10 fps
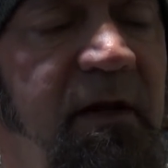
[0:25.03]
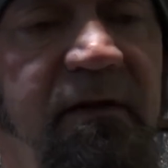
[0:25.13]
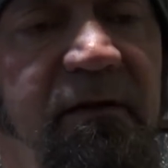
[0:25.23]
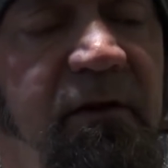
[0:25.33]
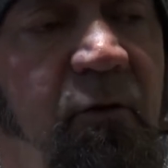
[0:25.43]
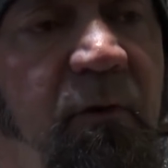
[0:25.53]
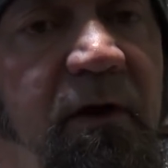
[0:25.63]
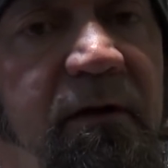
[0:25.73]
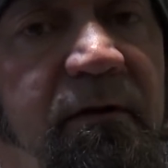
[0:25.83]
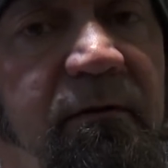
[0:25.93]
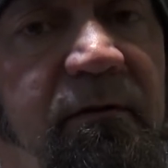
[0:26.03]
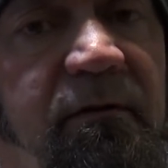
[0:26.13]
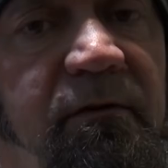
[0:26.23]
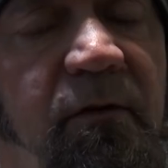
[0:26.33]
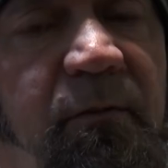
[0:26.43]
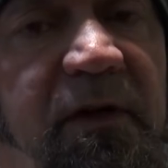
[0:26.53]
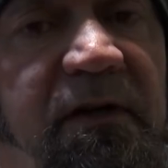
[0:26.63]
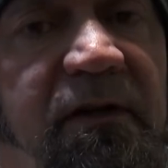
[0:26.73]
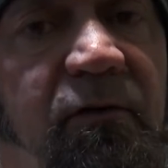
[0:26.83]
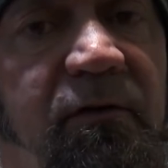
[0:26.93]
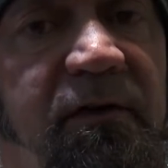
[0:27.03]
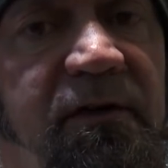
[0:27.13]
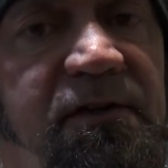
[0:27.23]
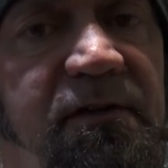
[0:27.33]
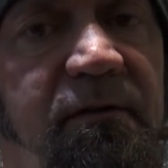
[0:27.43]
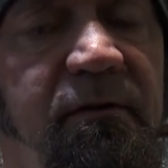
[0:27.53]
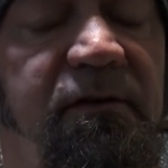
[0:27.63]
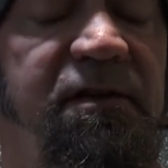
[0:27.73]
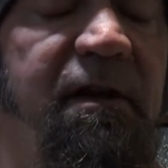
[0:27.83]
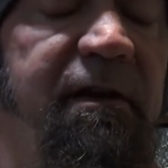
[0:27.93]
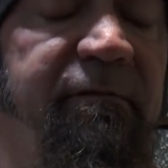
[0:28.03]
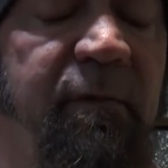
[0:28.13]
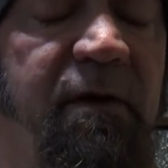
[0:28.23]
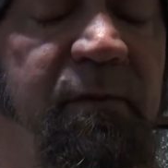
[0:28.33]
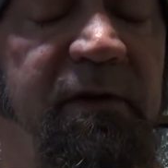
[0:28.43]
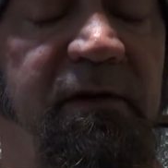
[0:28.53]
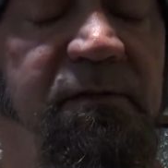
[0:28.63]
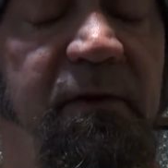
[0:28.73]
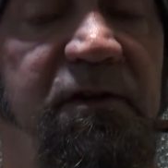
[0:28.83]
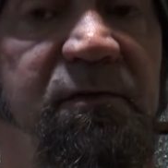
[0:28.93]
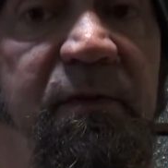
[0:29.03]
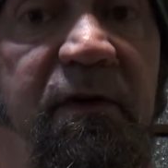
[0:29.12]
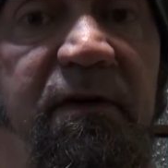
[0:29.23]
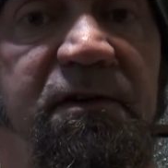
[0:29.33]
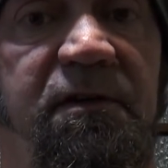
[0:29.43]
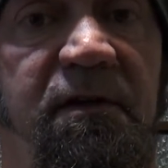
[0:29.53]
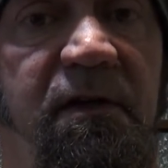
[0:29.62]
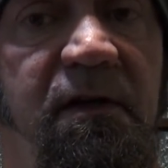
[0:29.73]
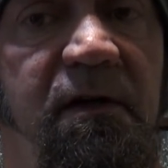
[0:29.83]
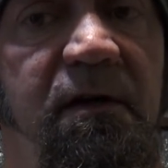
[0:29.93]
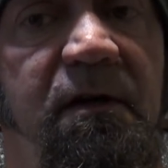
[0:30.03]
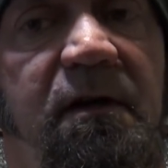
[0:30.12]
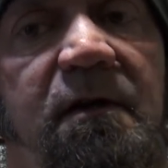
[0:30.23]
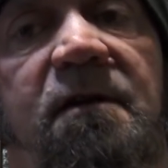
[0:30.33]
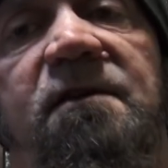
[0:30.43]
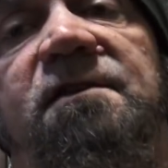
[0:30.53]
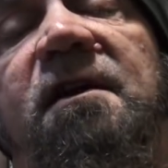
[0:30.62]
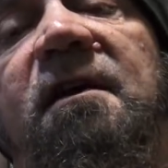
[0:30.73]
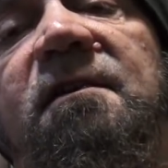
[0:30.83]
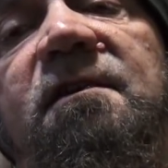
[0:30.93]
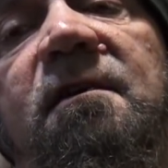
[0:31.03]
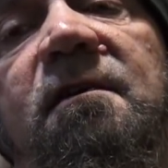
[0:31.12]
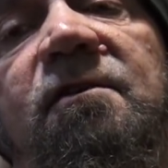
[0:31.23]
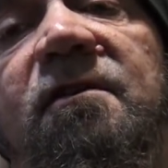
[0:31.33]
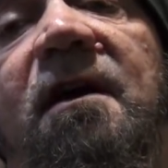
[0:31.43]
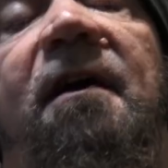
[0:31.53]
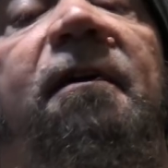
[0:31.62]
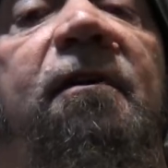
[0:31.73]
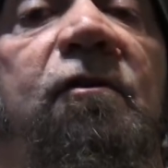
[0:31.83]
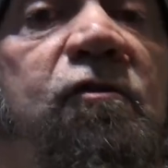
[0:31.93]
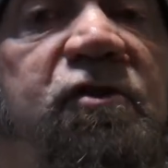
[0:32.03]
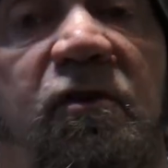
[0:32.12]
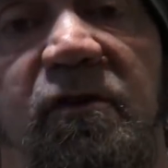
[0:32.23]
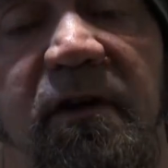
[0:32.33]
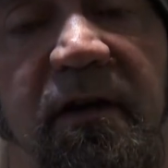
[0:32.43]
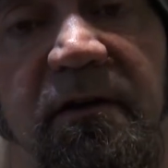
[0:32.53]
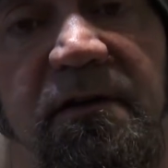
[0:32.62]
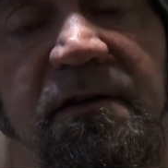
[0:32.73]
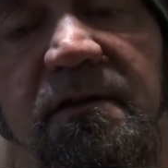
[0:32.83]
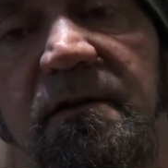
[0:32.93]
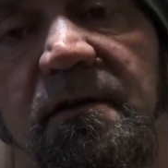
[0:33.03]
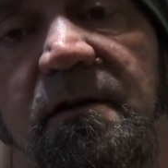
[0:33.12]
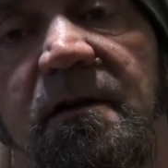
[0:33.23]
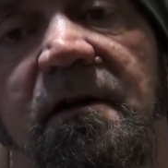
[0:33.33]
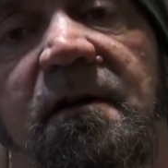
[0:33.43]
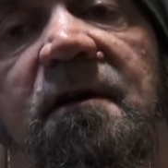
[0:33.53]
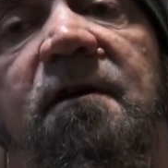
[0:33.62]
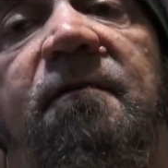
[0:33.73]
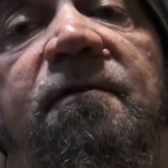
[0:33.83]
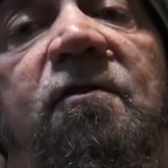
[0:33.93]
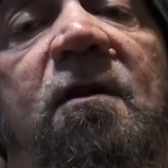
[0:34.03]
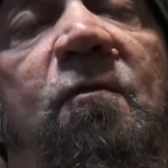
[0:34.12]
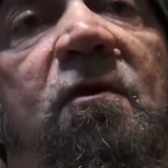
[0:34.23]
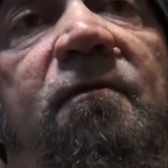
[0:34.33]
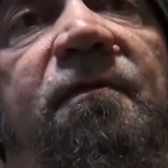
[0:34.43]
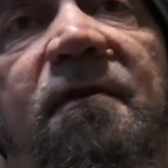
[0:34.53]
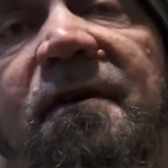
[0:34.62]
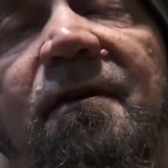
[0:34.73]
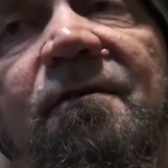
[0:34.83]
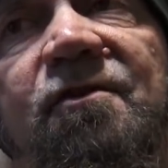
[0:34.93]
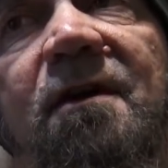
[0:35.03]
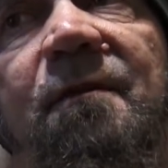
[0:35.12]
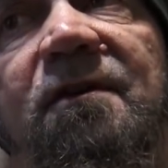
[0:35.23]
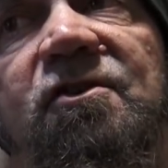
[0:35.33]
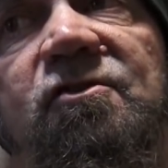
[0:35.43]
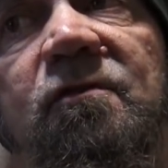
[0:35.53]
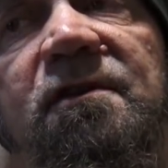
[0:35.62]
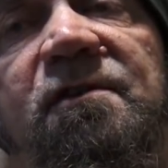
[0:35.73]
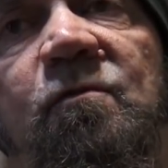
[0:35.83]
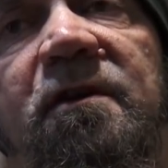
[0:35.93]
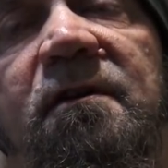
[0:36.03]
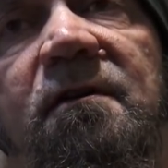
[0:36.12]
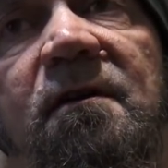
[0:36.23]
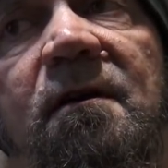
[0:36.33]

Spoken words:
And you know, my opinion on this, or it's not even my opinion, it's my experience, is that you're not going to lose all your gains. If you come off, you know, I'll try and make it short and sweet.